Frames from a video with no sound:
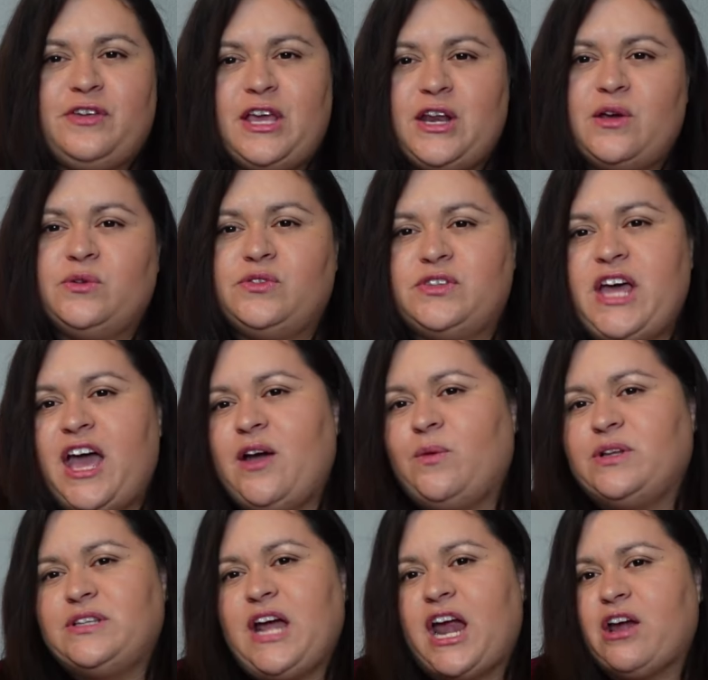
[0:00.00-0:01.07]
you know, set
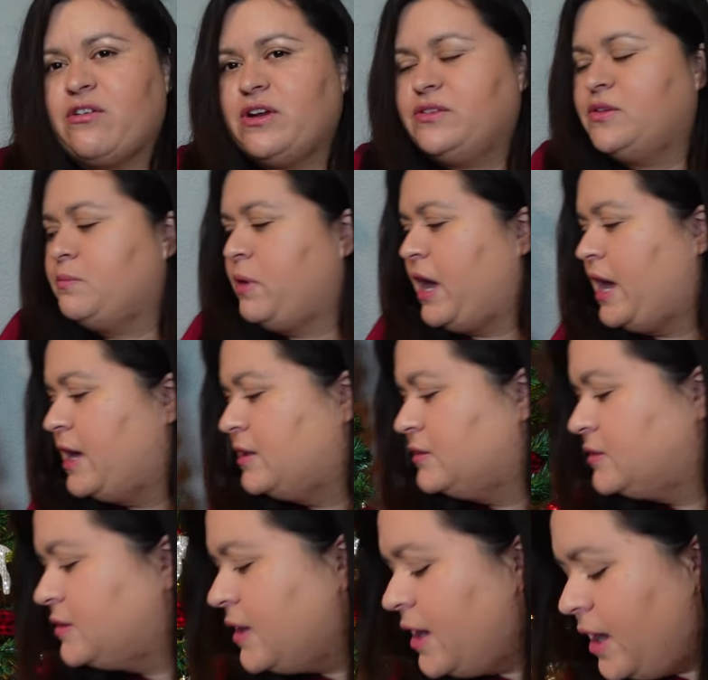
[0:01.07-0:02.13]
with diaries and
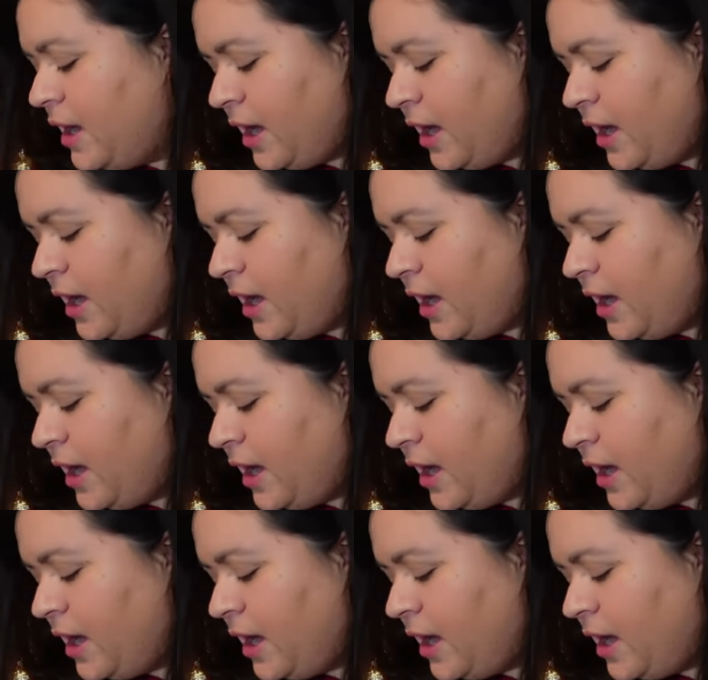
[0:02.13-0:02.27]
pens.